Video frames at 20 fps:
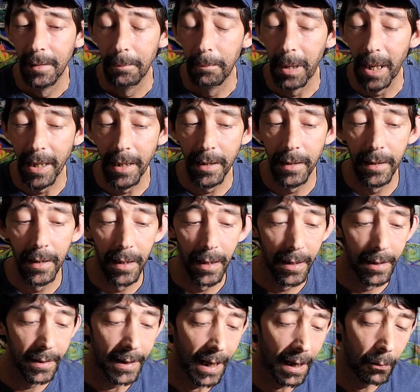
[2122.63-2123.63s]
bait
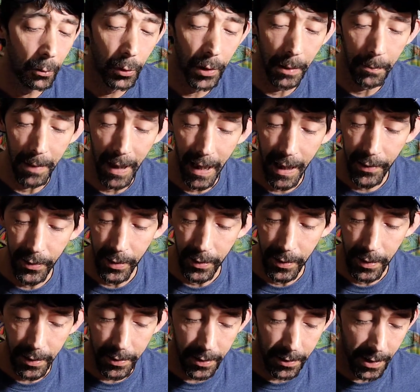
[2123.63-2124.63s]
does, I would imagine
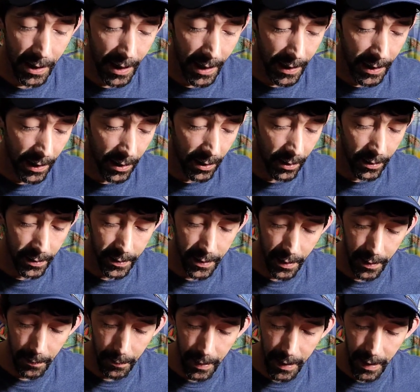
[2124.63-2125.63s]
this right here is
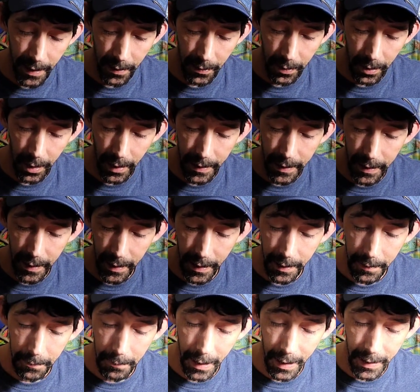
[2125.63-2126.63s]
going to be a really
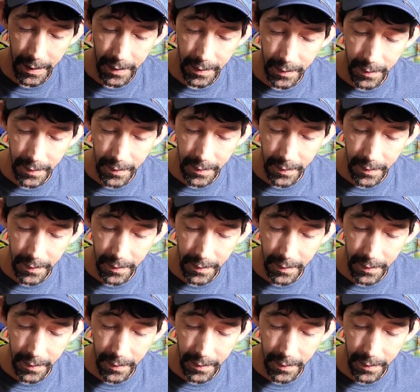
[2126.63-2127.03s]
good bait.